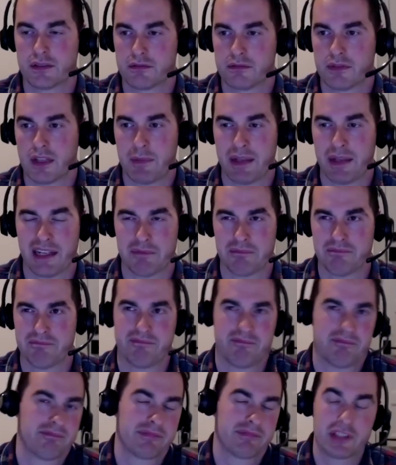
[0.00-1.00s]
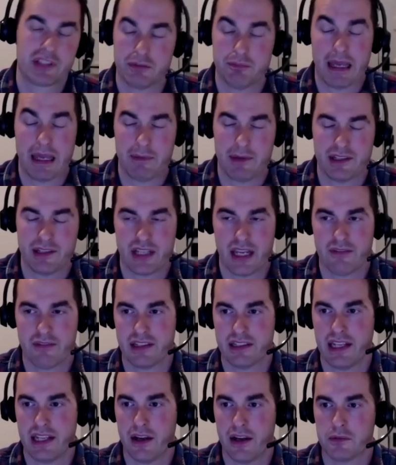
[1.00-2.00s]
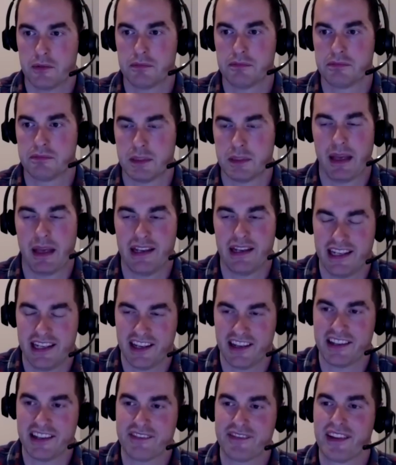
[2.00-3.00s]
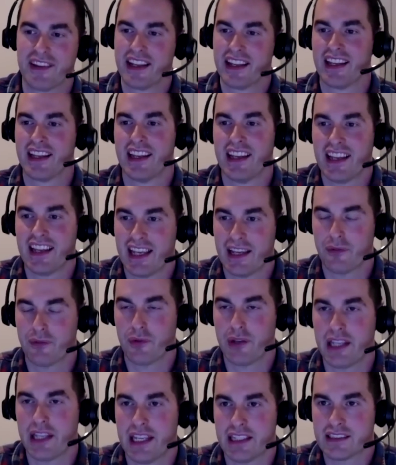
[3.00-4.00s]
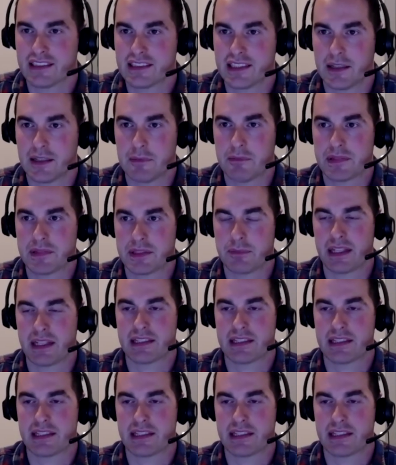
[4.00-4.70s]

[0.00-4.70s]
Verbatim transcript: I mean, I could maybe shave it down depending on if if we get some some things